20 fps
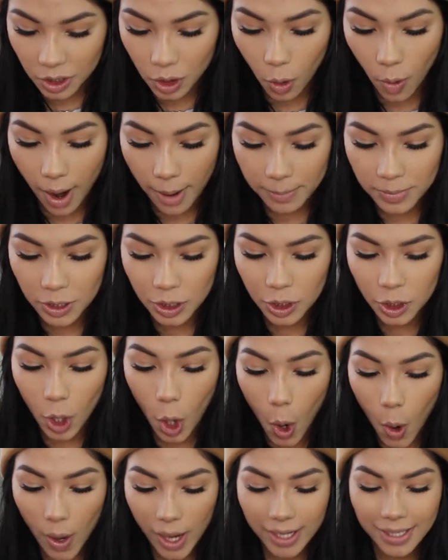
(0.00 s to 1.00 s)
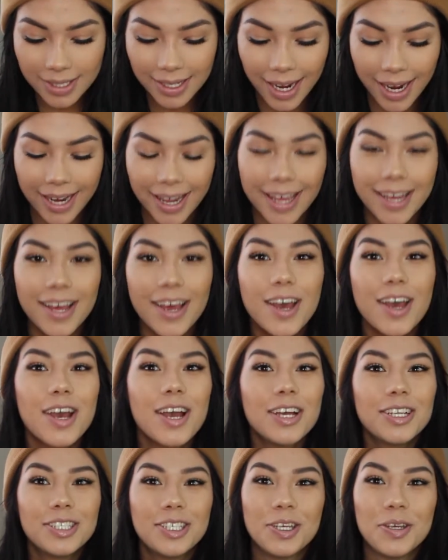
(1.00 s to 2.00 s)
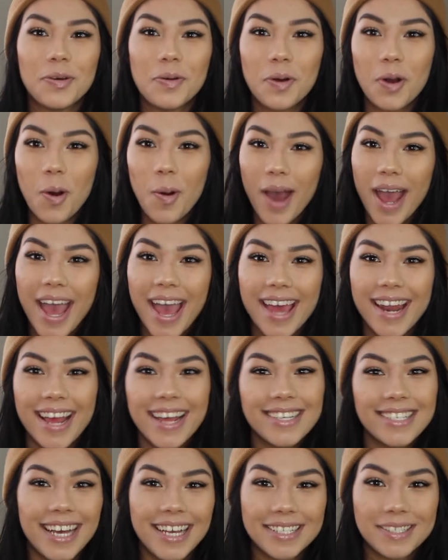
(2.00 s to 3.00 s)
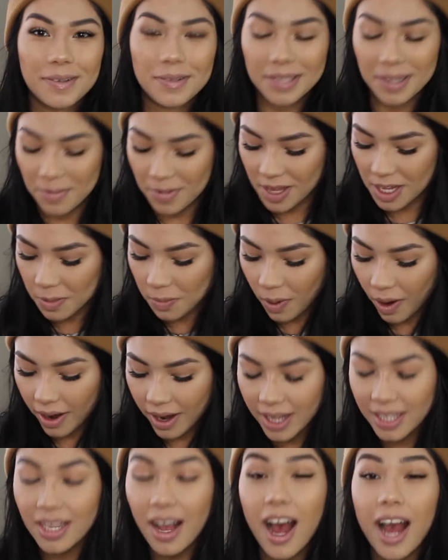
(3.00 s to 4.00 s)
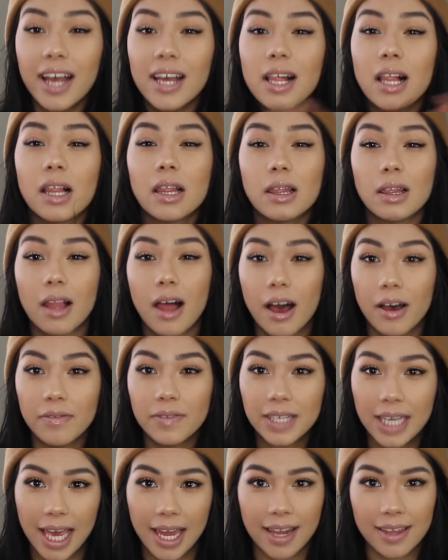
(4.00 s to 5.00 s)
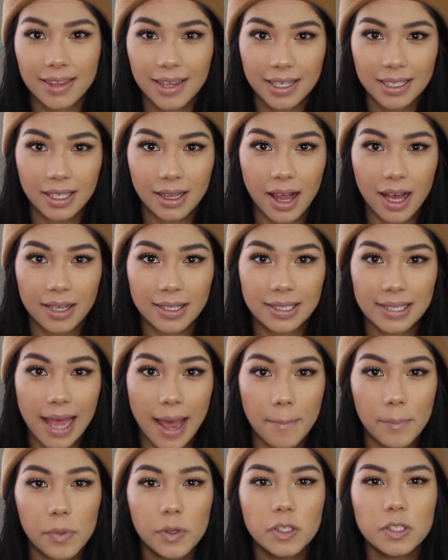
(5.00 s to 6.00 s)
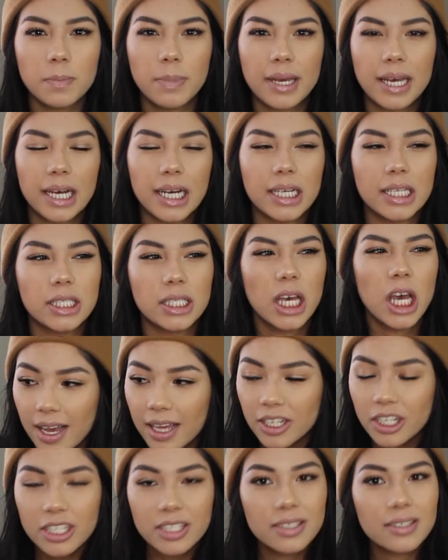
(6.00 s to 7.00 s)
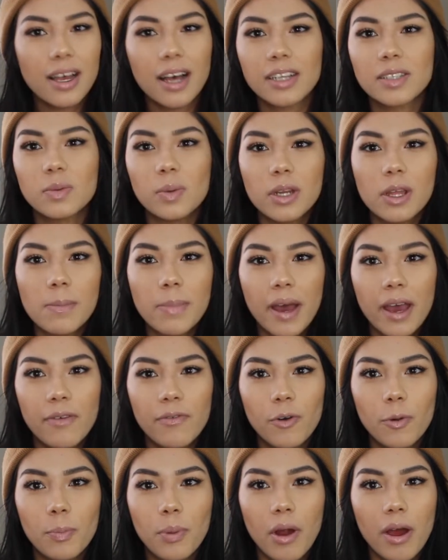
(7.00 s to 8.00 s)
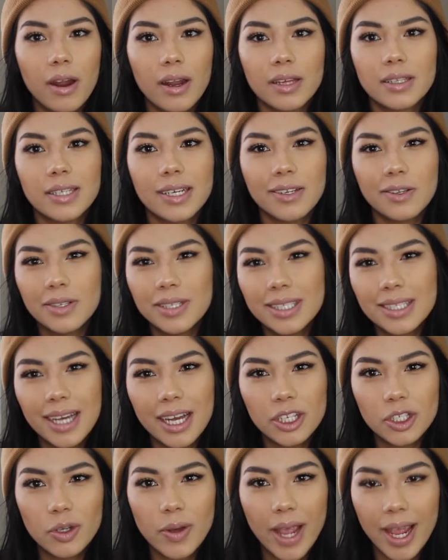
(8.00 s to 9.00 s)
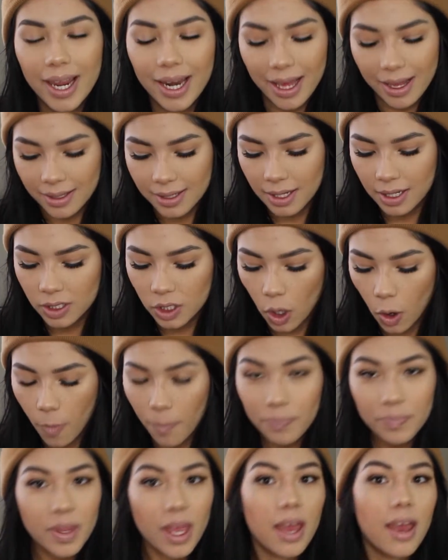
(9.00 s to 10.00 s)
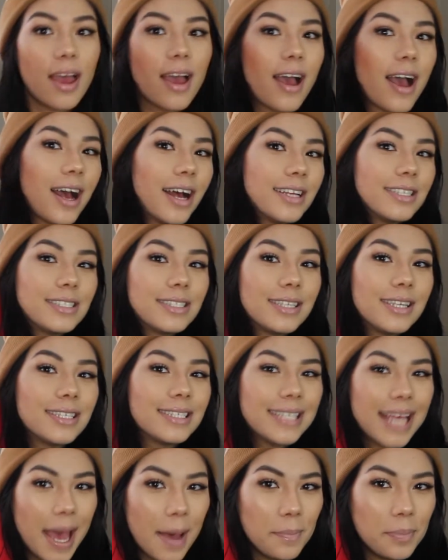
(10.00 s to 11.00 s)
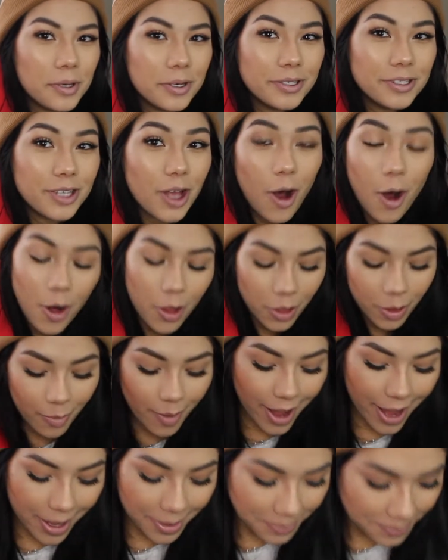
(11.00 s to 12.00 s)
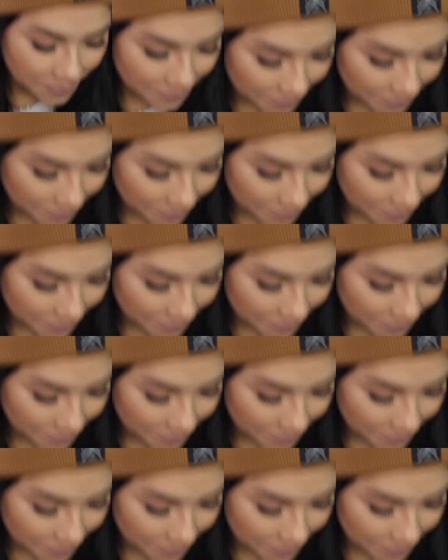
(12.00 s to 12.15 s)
So I'm so excited to go ahead and test out some of these products. I love getting the deluxe samples because it just sucks when you buy a full product and you decide you hate it. So samples all the way.